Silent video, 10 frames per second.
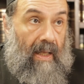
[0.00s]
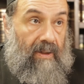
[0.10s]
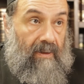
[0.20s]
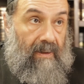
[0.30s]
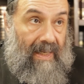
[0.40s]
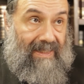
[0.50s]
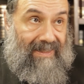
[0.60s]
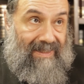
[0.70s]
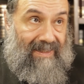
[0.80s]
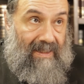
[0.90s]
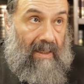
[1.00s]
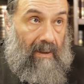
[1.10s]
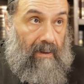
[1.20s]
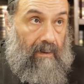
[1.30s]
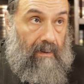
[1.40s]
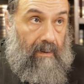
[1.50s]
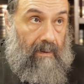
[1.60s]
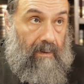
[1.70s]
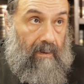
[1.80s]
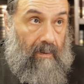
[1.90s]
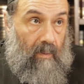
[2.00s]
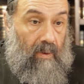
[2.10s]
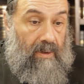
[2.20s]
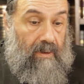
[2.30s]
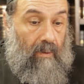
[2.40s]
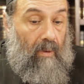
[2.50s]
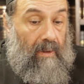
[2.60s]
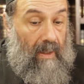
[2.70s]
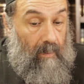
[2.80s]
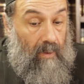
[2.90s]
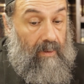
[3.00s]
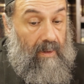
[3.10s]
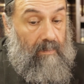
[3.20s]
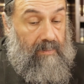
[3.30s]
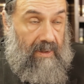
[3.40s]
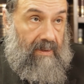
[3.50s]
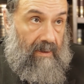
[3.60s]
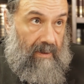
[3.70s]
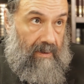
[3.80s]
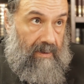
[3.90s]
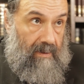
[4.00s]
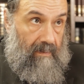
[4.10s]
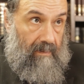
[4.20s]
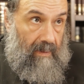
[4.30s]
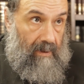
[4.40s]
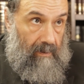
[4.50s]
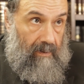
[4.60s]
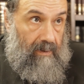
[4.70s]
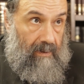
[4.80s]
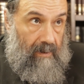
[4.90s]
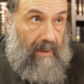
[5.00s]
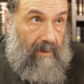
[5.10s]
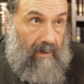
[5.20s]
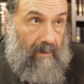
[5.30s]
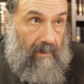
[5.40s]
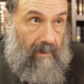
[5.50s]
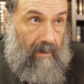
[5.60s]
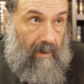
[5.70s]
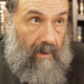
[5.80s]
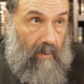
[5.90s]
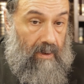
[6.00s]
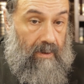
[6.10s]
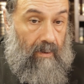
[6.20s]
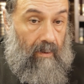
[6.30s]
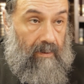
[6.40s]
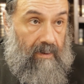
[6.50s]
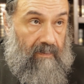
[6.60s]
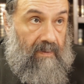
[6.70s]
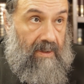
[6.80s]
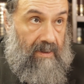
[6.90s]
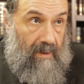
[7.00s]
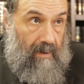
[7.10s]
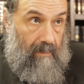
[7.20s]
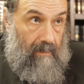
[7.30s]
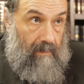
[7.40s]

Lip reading: The last cell was called, among the prisoners, I learned it later, it was called the freezer.